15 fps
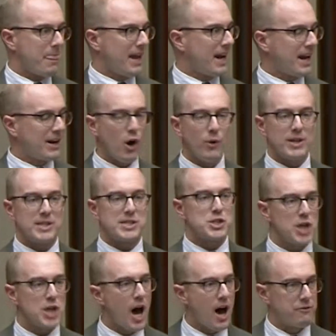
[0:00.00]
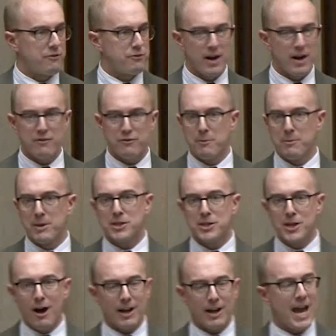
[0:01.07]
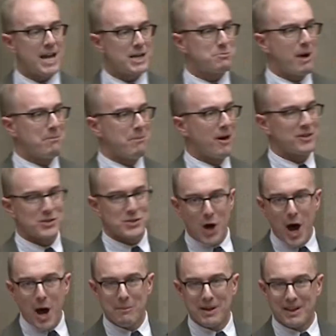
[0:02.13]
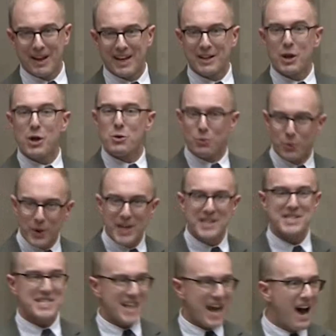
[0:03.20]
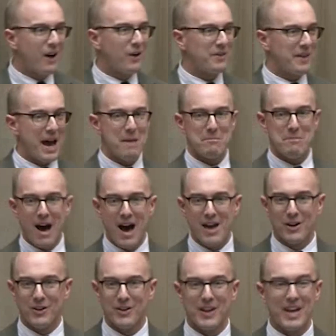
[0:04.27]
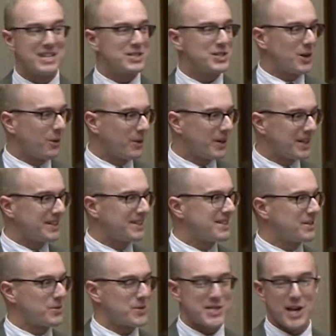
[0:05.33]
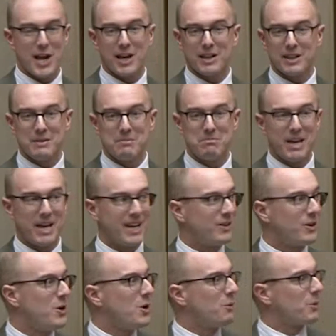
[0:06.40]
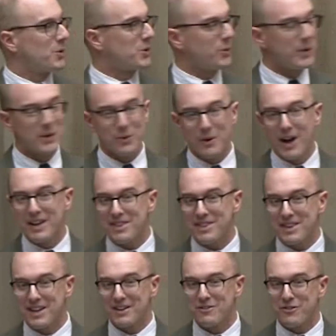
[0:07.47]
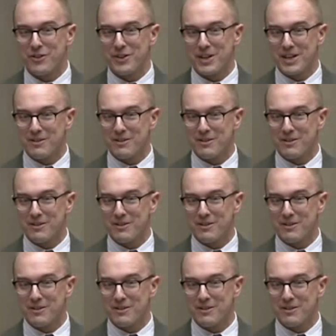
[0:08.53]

And I know it's tough, right? From a young age, my mother taught me, like, rinse out that bottle. It's going into the recycling bin. We're doing the right thing for the